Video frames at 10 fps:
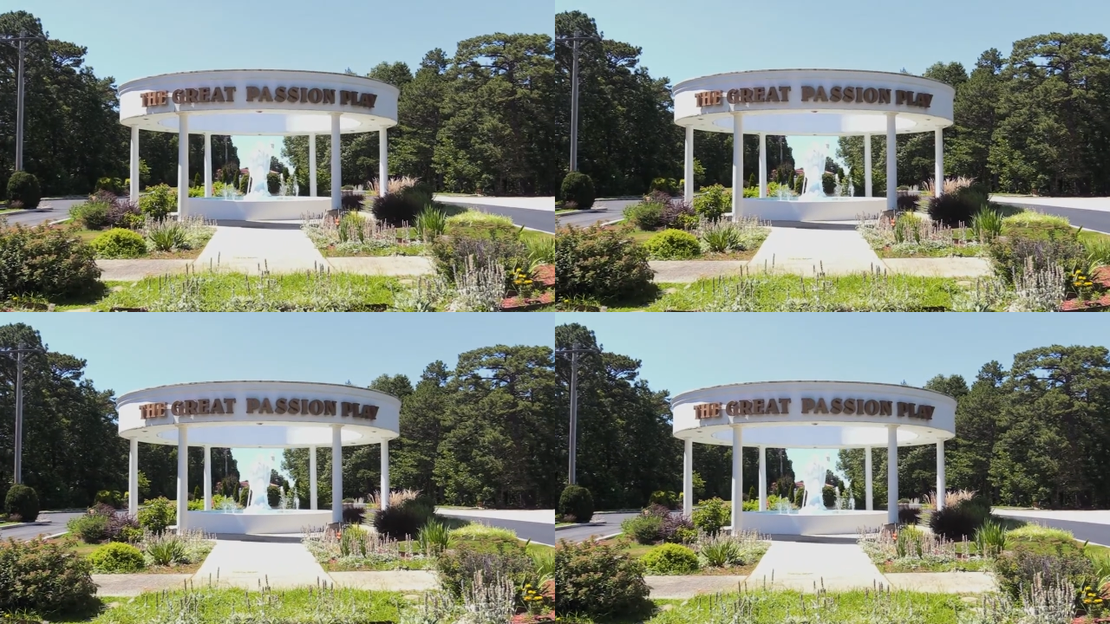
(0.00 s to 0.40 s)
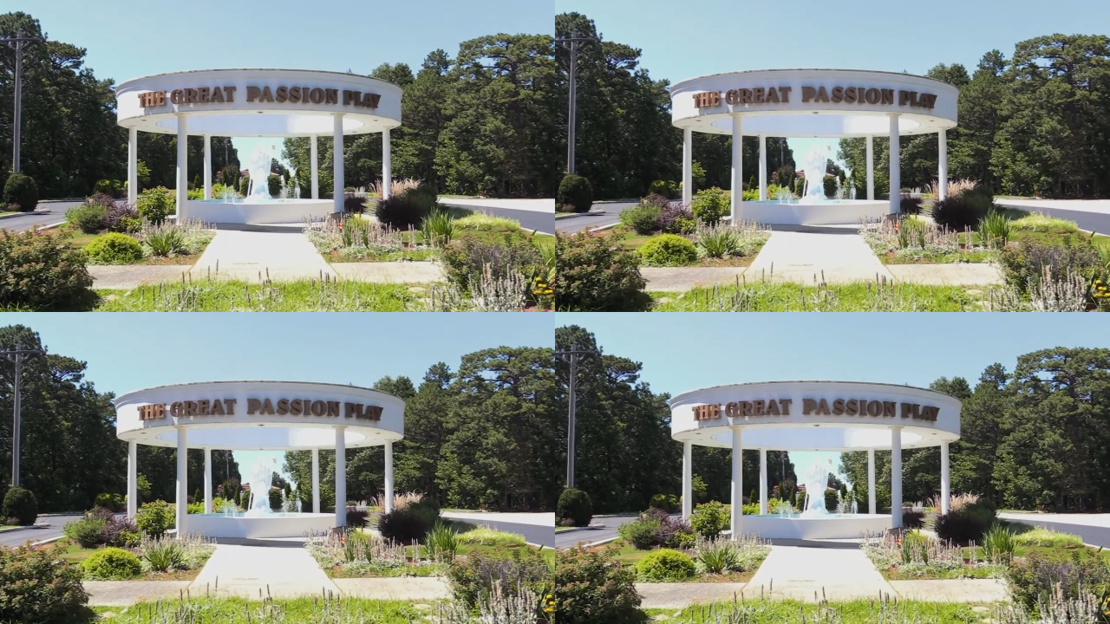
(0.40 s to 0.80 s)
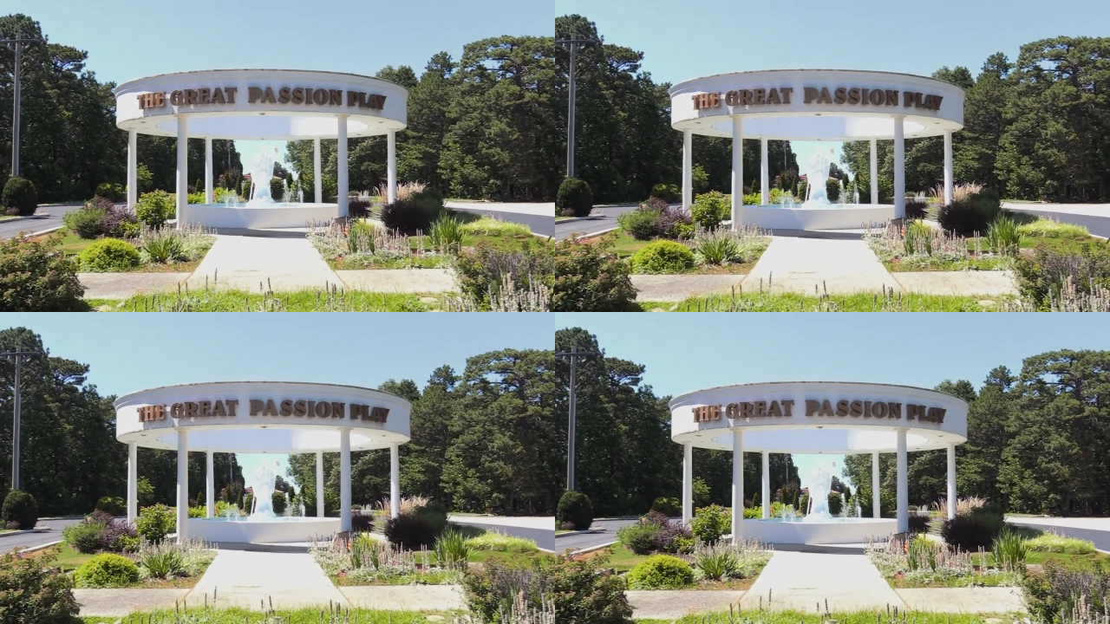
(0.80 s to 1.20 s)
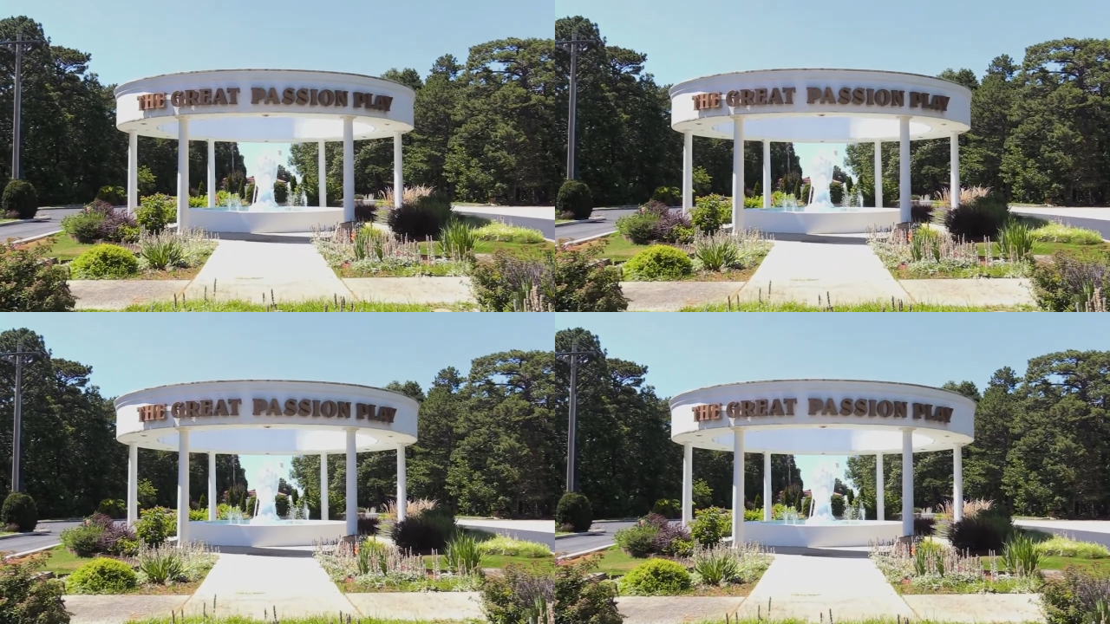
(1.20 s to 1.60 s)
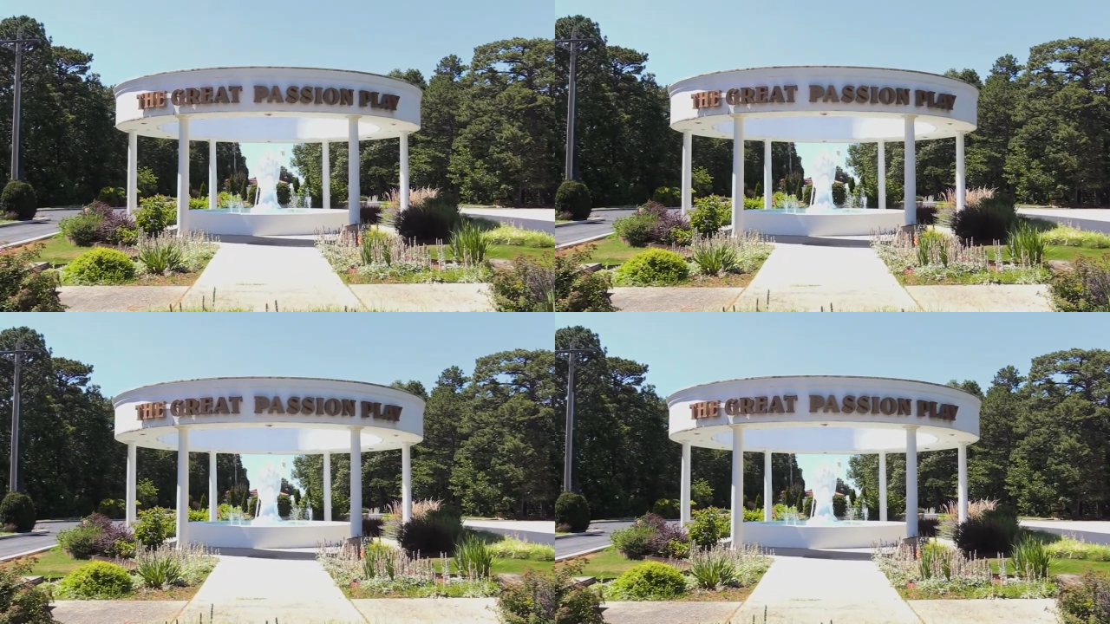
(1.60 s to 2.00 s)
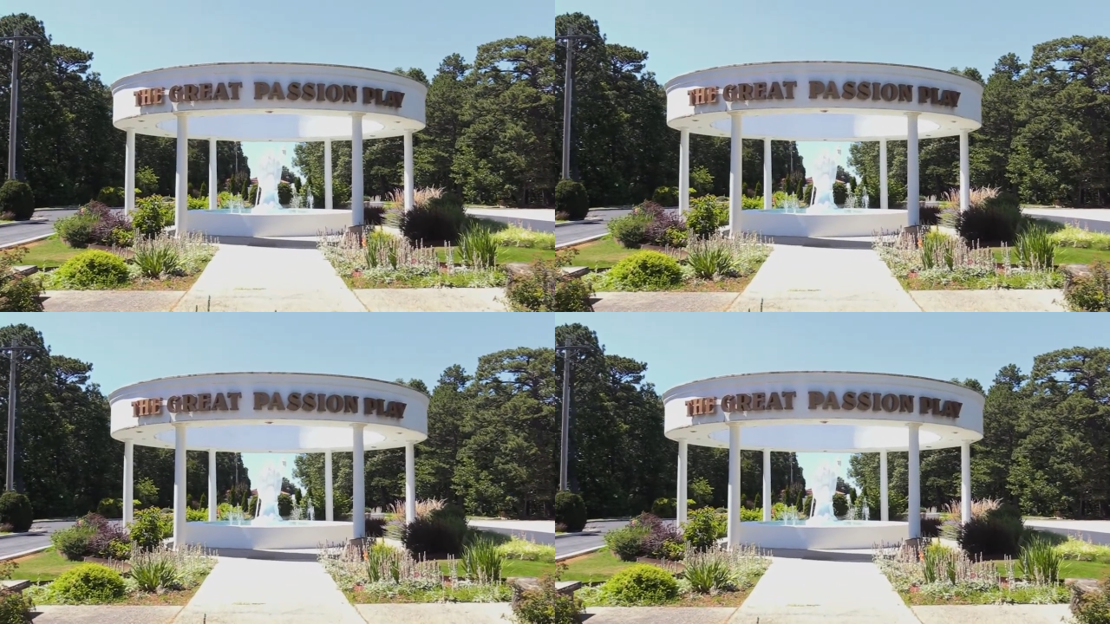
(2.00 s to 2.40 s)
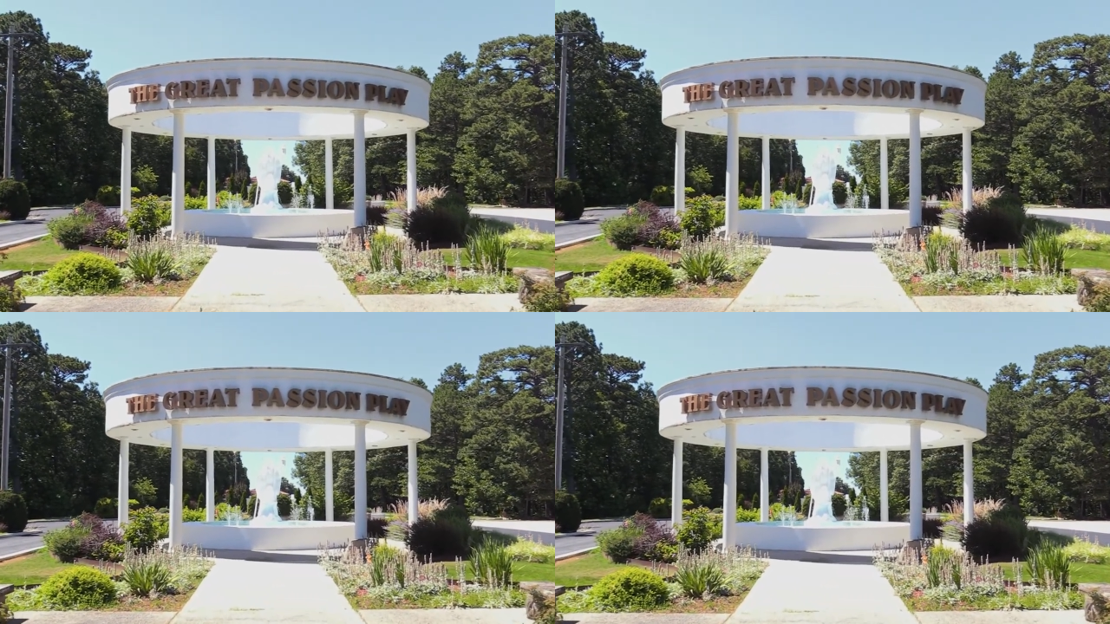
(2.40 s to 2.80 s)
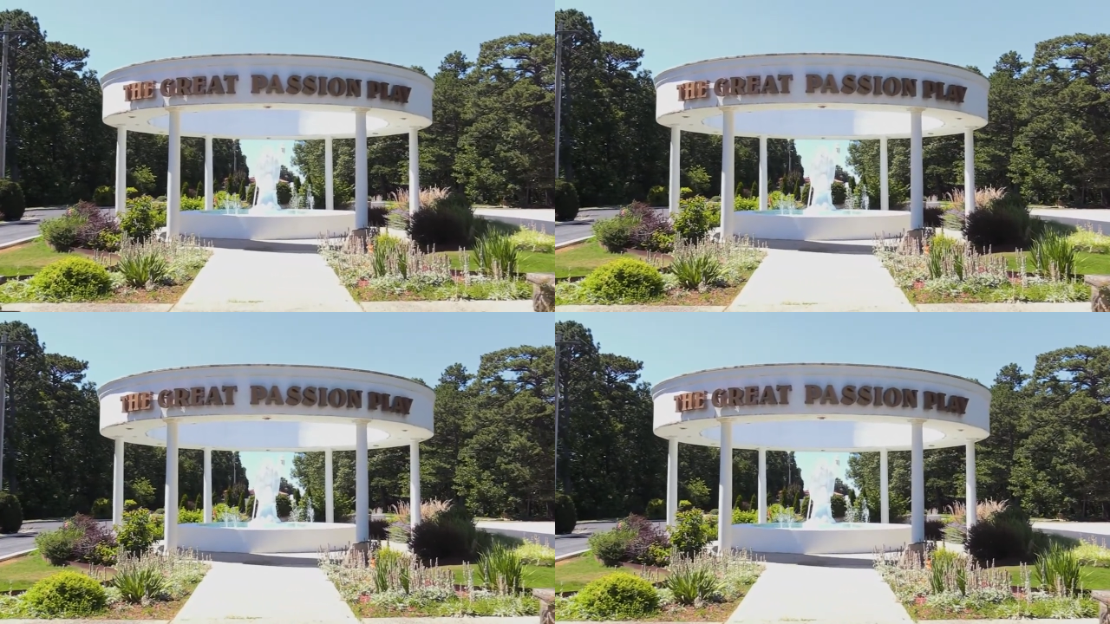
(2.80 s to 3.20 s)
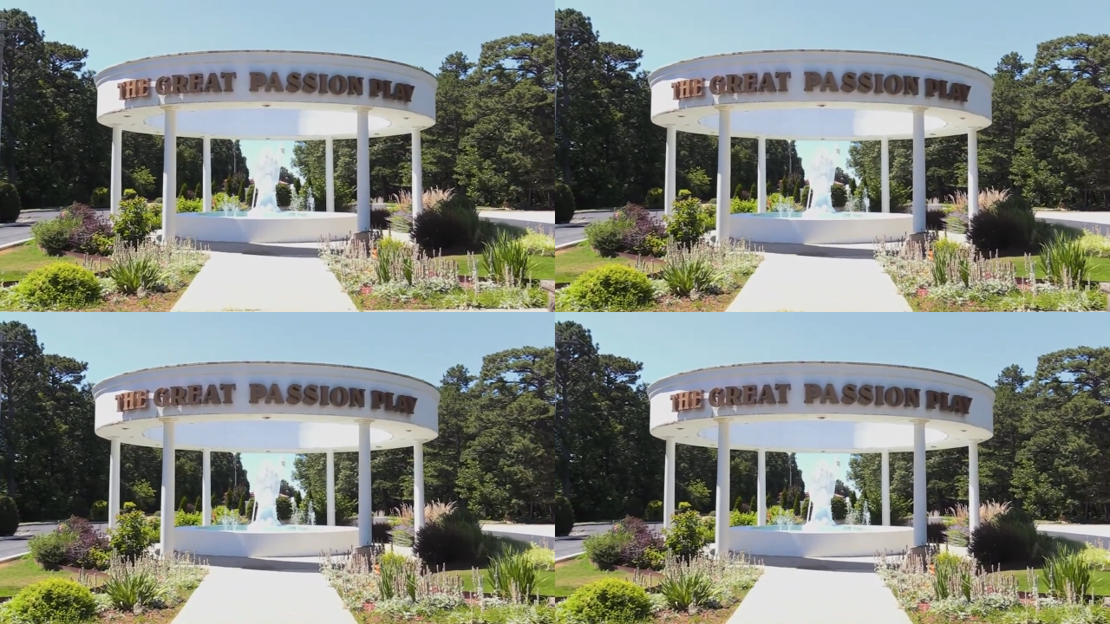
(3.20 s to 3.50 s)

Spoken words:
(no speaker visible)